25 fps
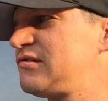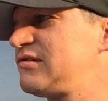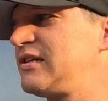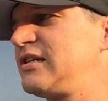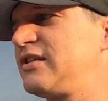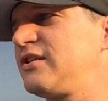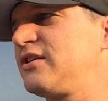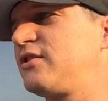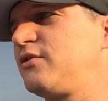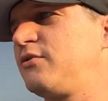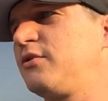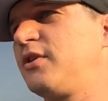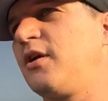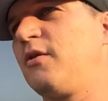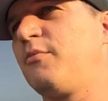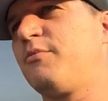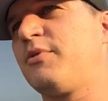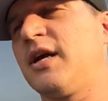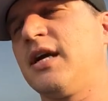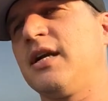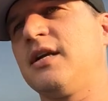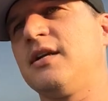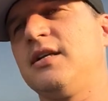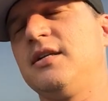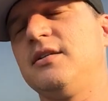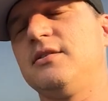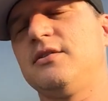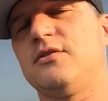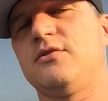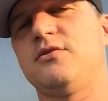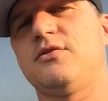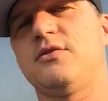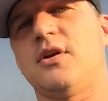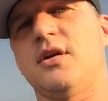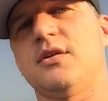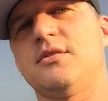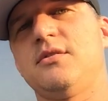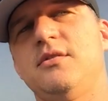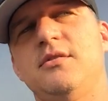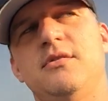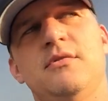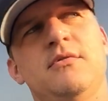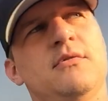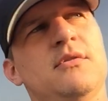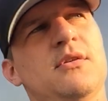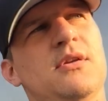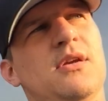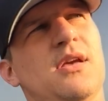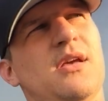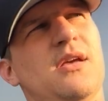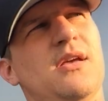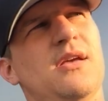It's cool though, Brandon needs a truck tuned.